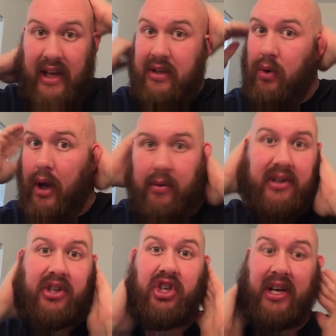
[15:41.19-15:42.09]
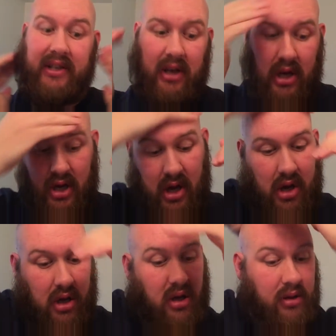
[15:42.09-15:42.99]
That's what I would suggest.
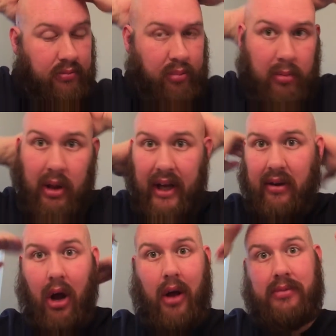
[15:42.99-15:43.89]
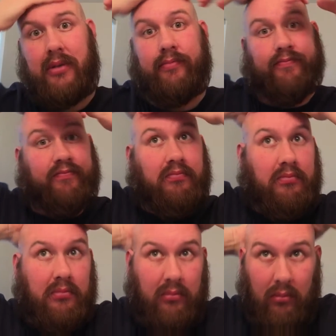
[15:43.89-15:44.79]
People like Tobs.
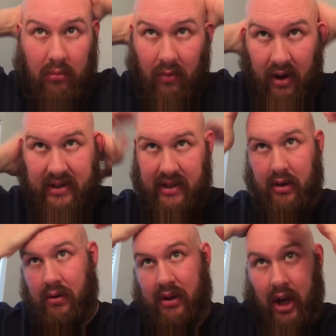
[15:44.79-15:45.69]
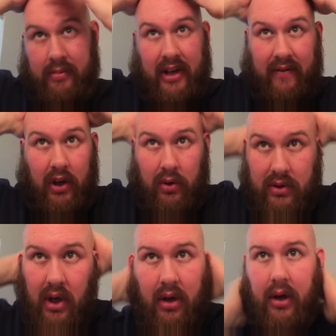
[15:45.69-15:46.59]
This is the only Tobs I've used.